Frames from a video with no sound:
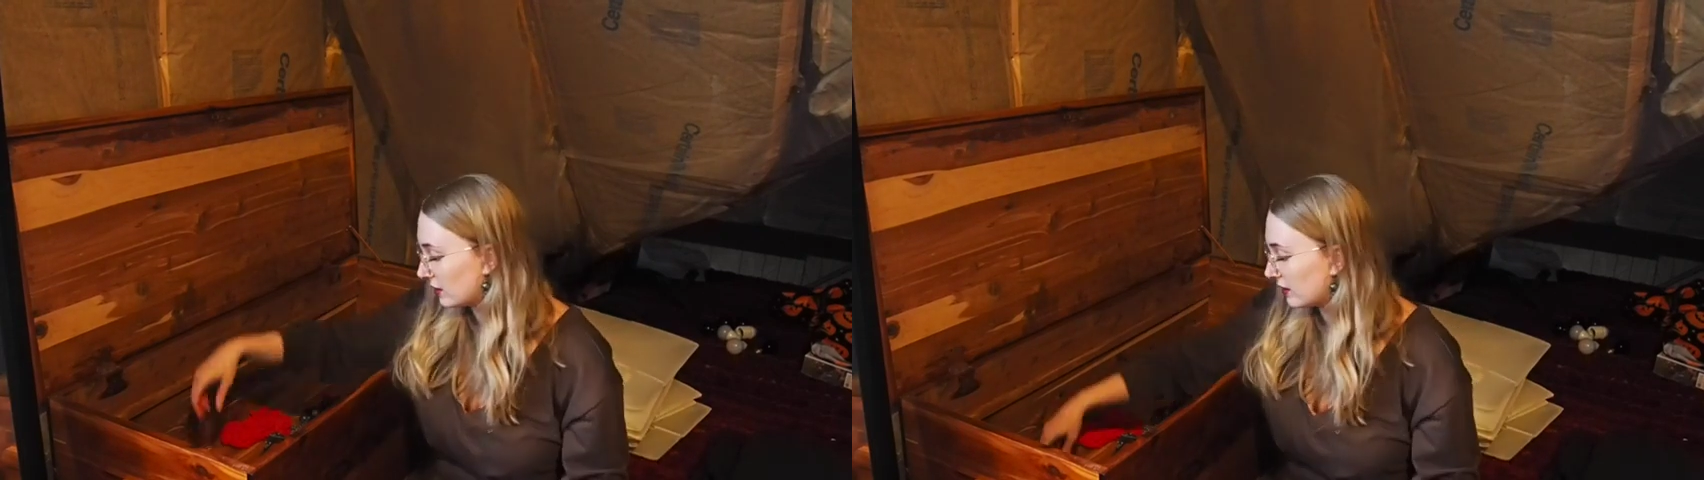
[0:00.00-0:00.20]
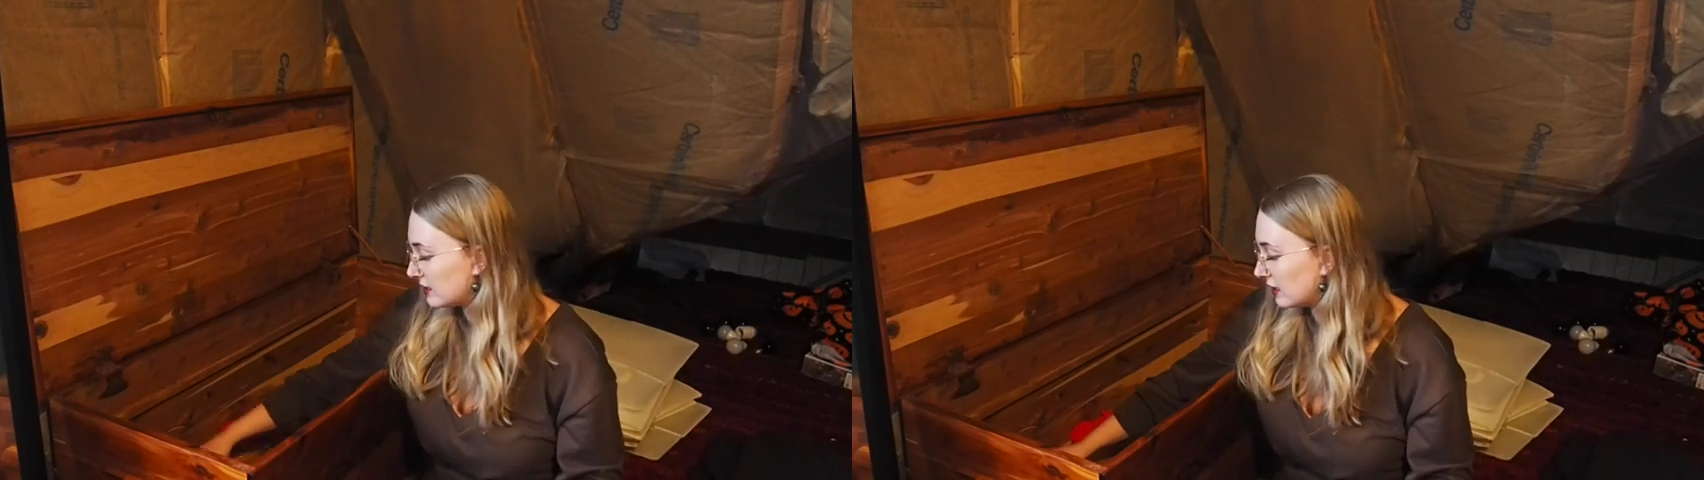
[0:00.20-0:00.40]

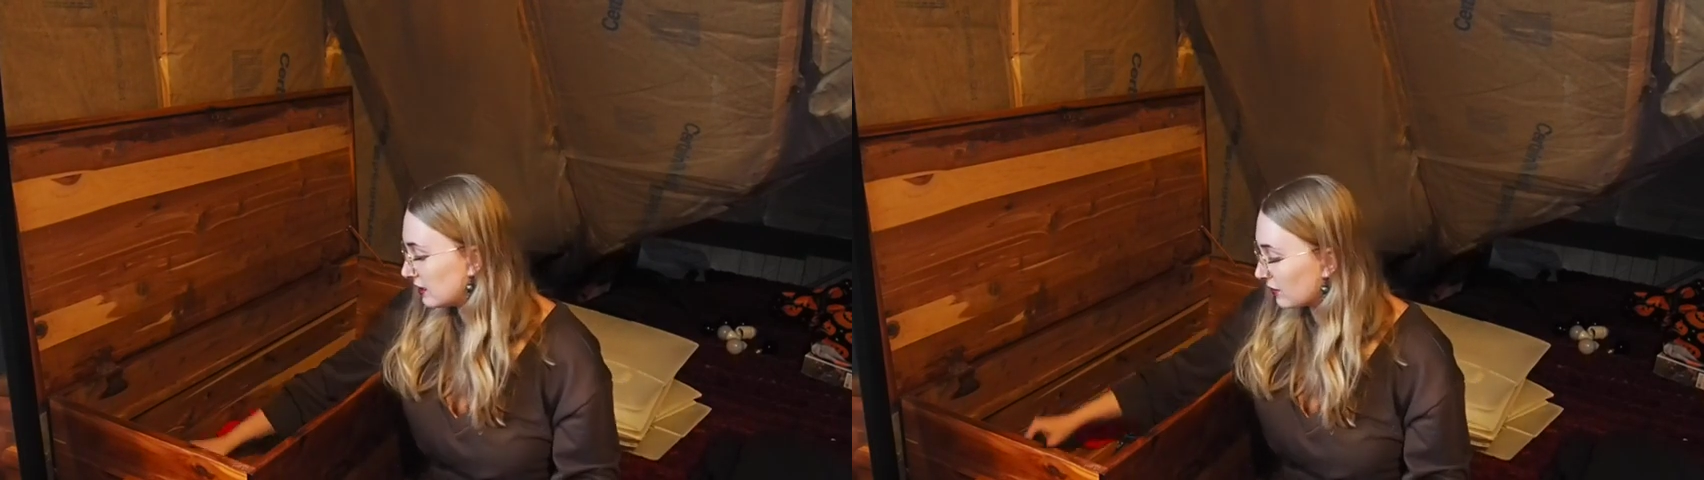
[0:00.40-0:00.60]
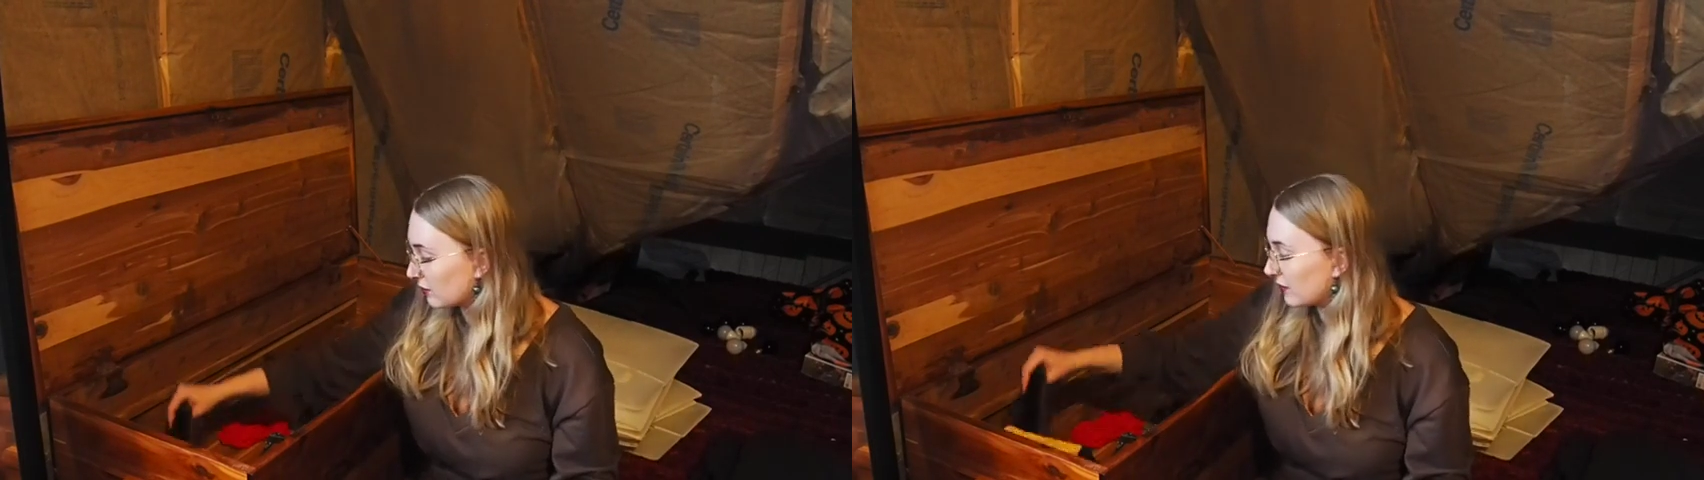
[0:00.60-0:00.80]
I see
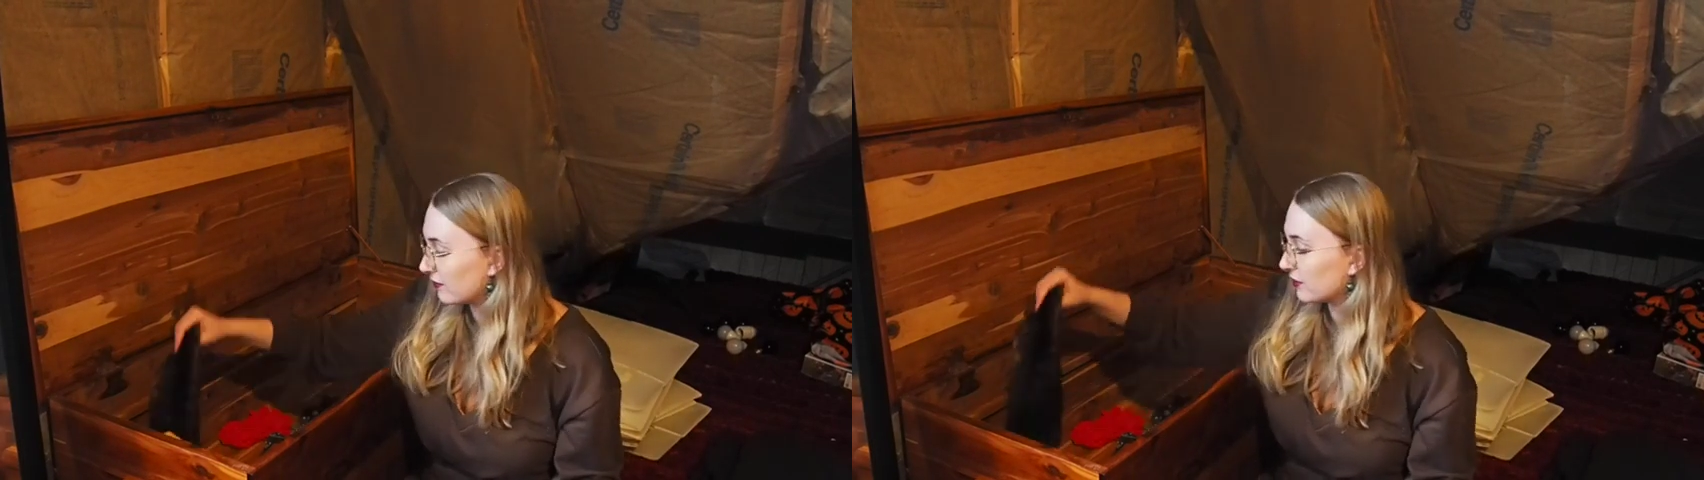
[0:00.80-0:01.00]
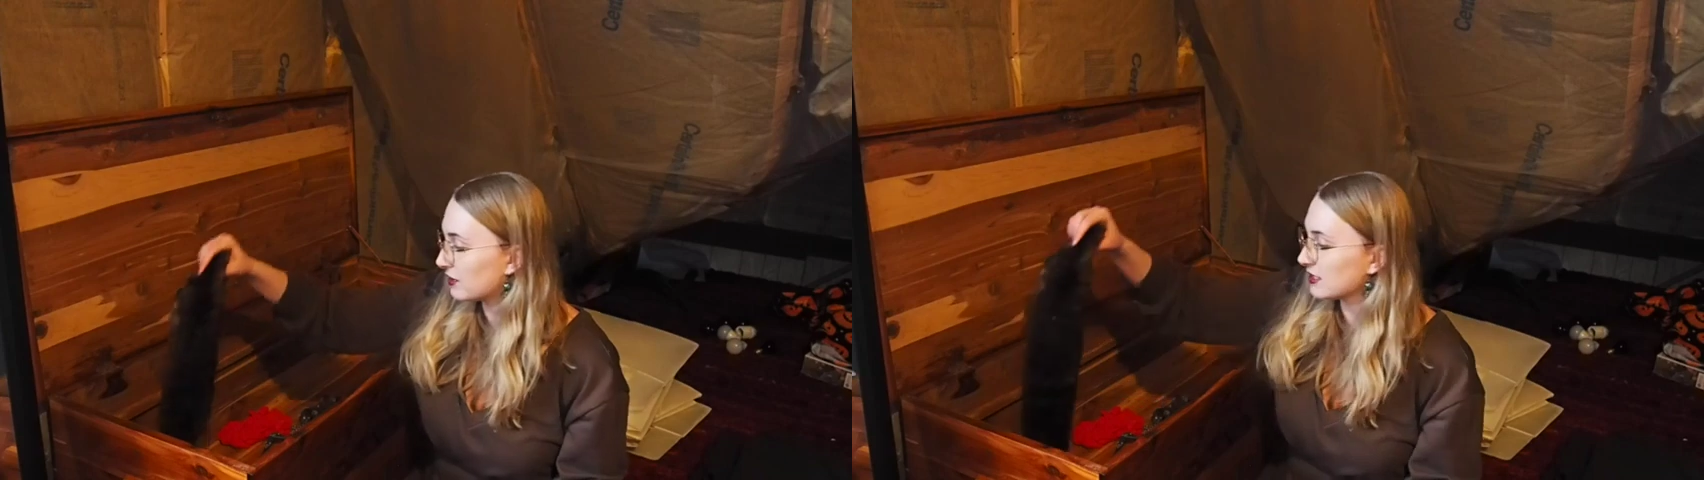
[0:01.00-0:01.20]
another one of
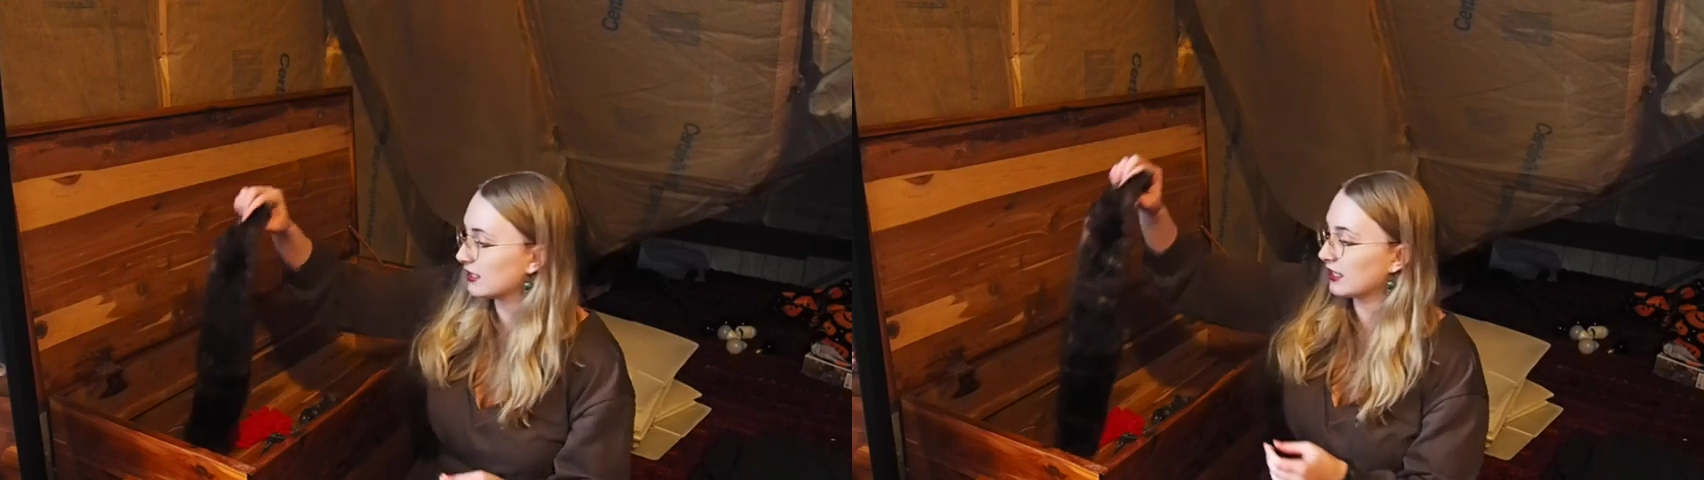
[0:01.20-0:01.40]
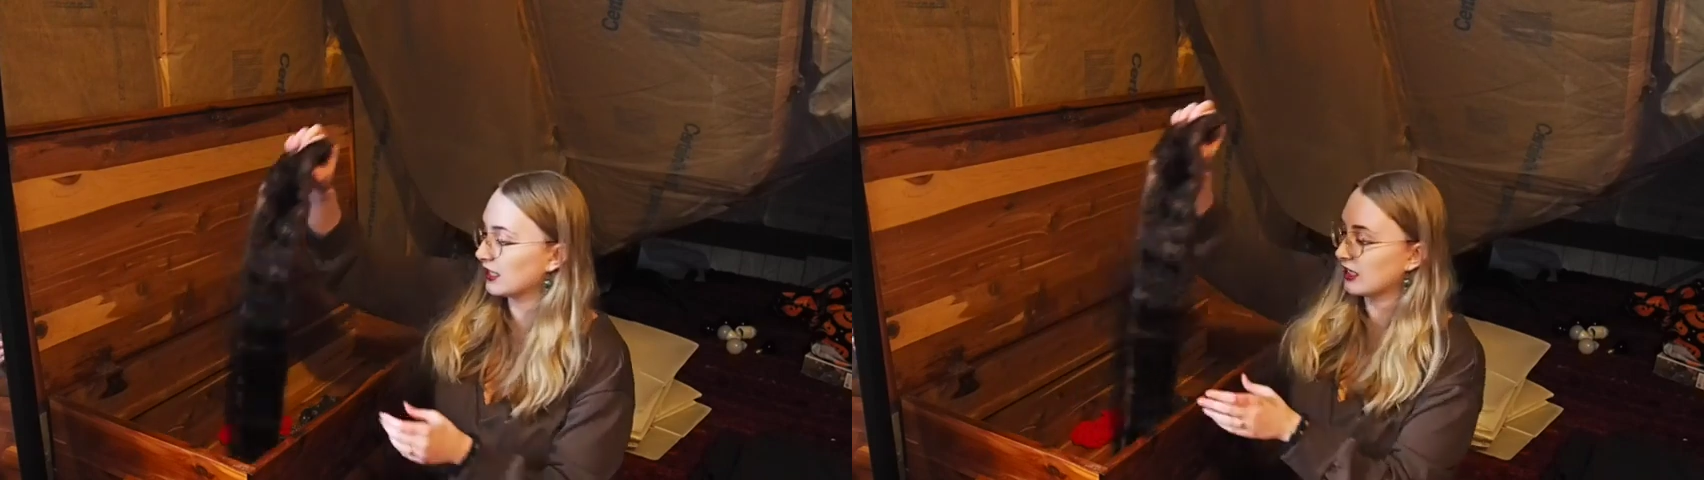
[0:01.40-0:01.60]
hers in
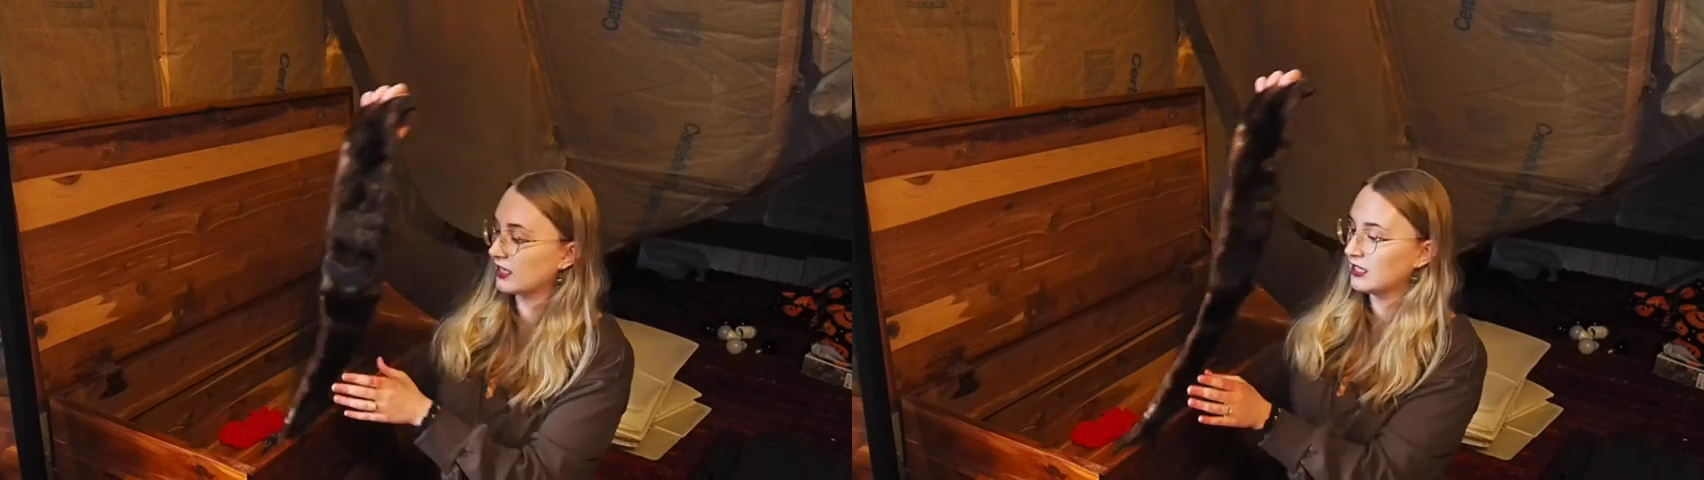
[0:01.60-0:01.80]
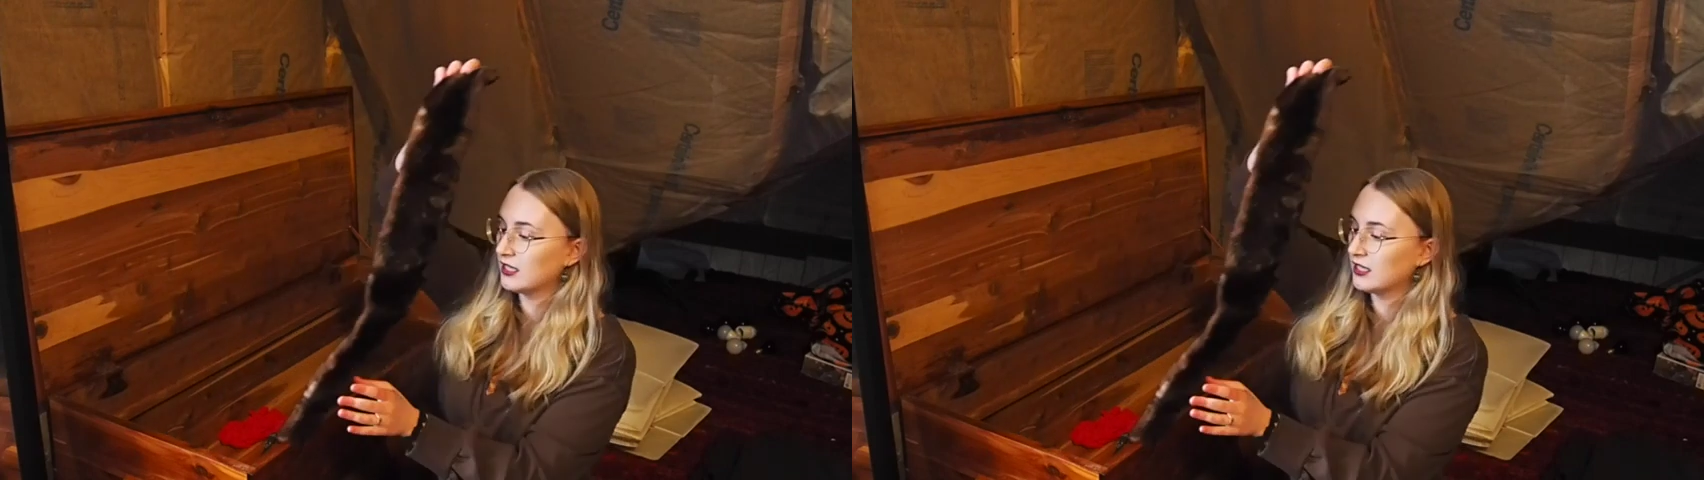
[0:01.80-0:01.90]
here.